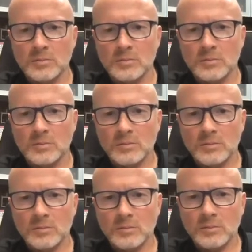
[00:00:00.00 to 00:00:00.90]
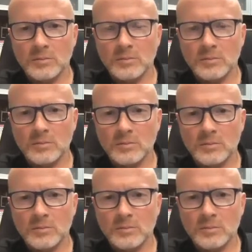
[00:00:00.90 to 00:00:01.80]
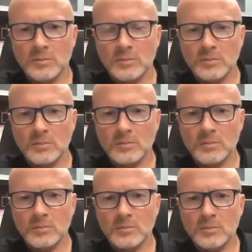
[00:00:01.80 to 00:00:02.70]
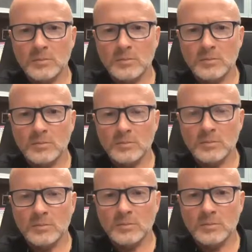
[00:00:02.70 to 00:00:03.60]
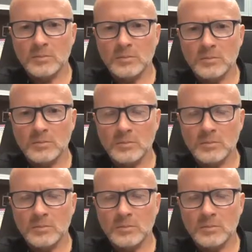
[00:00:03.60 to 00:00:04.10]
[no speech]